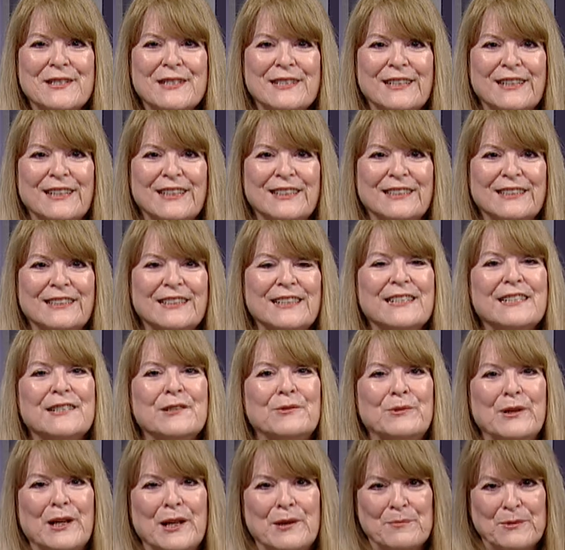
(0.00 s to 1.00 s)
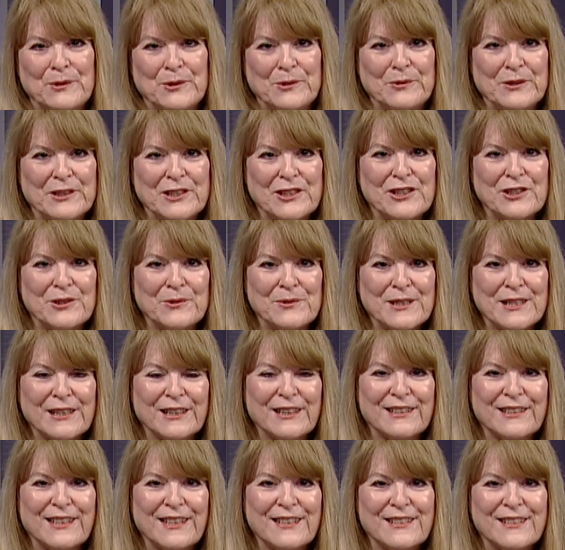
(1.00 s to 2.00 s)
seeing Lisa Rambo when she was a
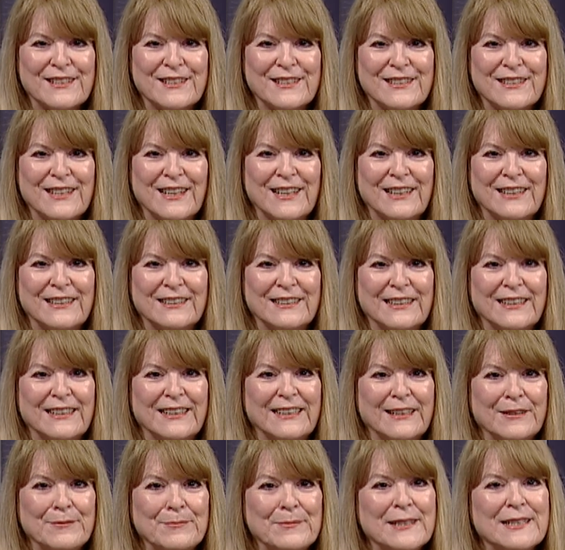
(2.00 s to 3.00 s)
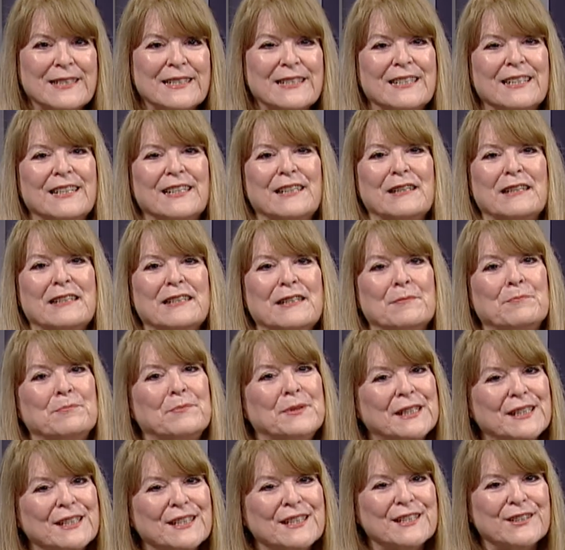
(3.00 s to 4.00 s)
contestant on the NBC The
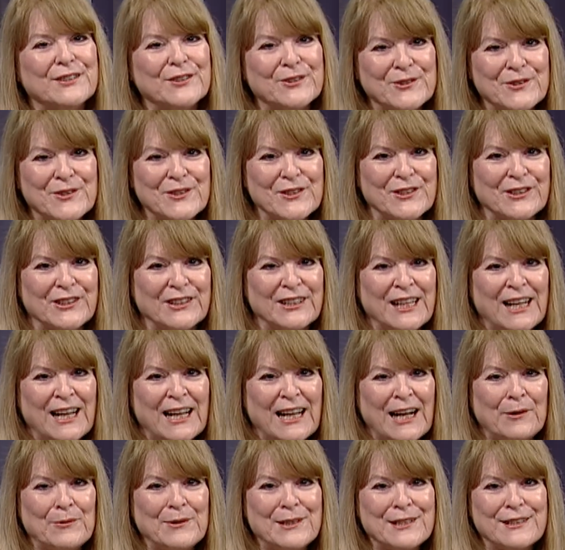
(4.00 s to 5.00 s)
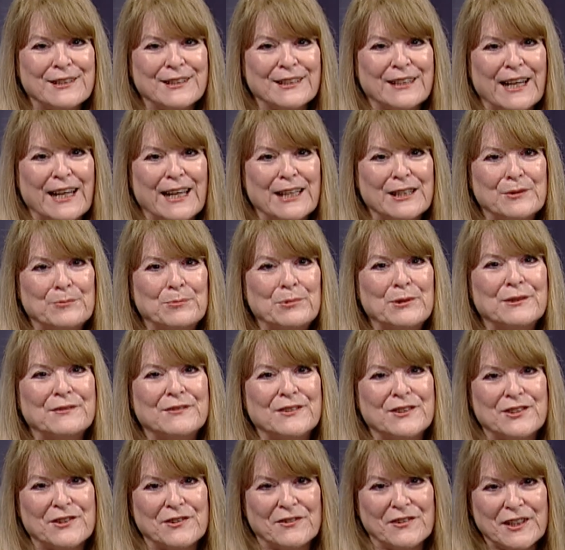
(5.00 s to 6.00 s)
Biggest Loser. I recently had the
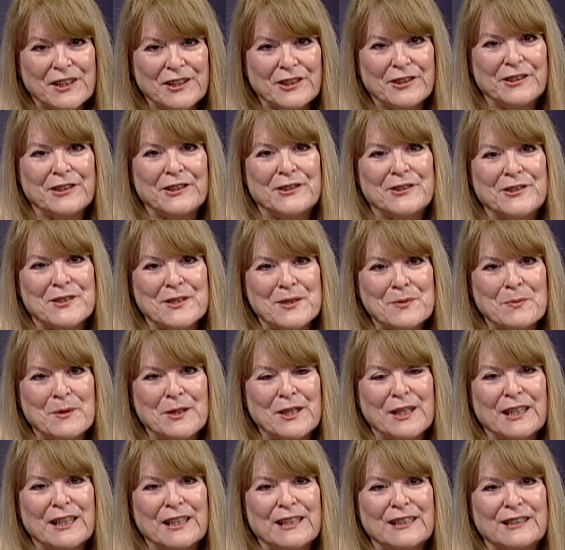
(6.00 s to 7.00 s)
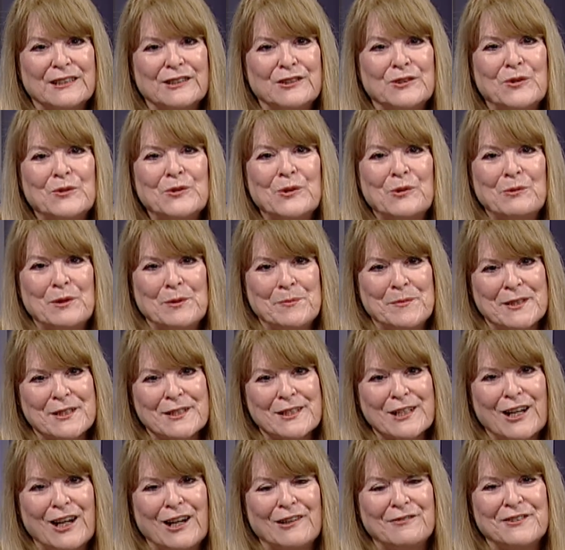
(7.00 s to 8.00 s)
privilege of hearing her speak at a local
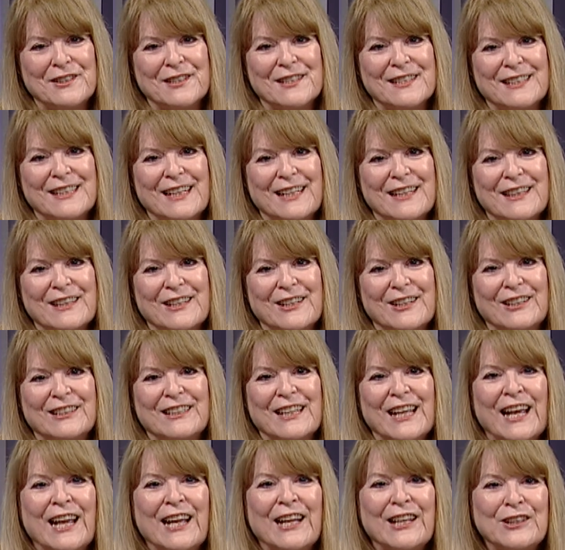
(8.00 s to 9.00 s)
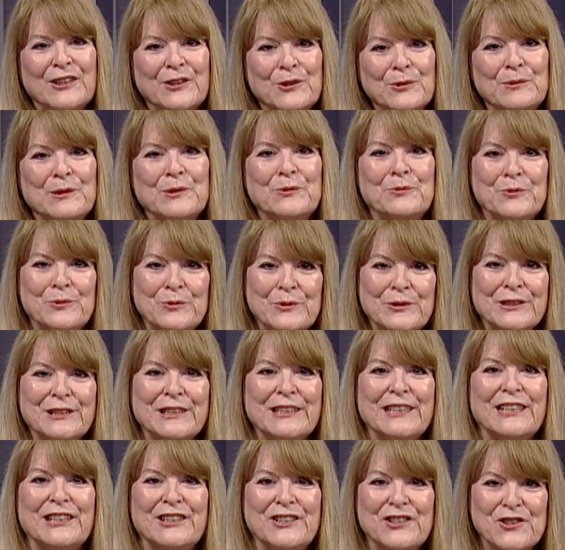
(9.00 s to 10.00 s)
women's conference, and I thought you would
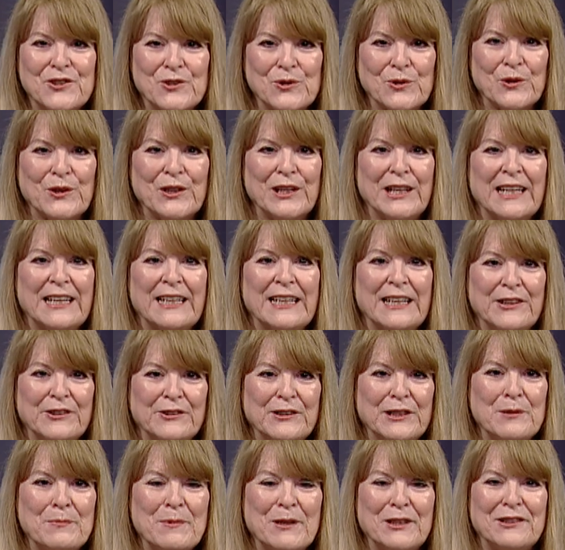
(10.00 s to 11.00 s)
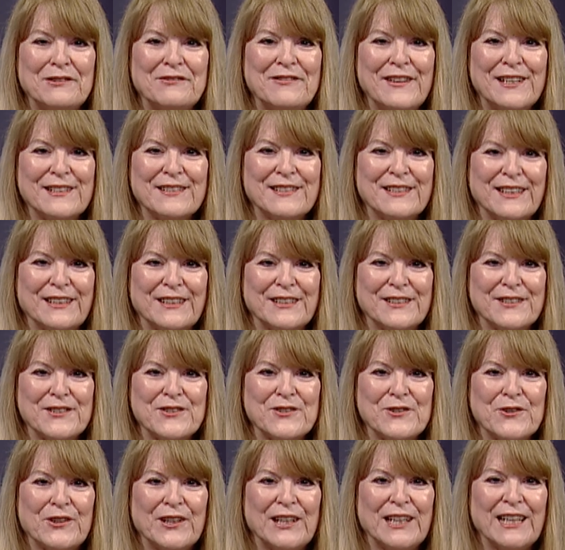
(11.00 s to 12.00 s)
really enjoy hearing about her fascinating
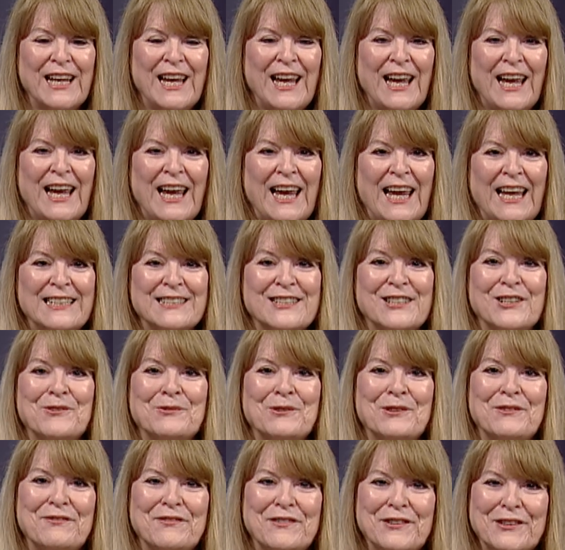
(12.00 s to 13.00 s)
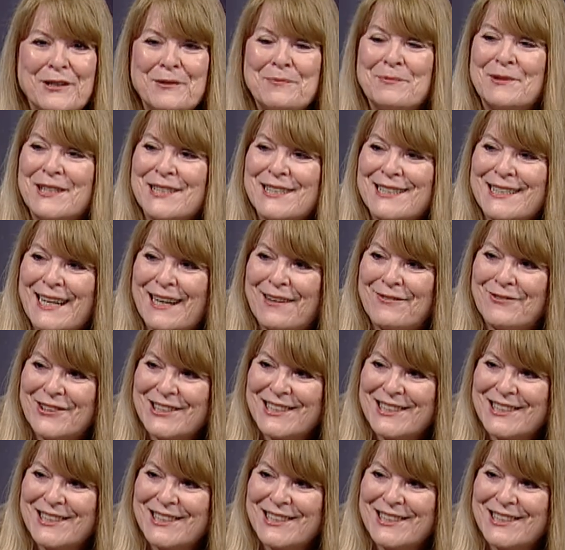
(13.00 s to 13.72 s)
story. So we're very pleased to have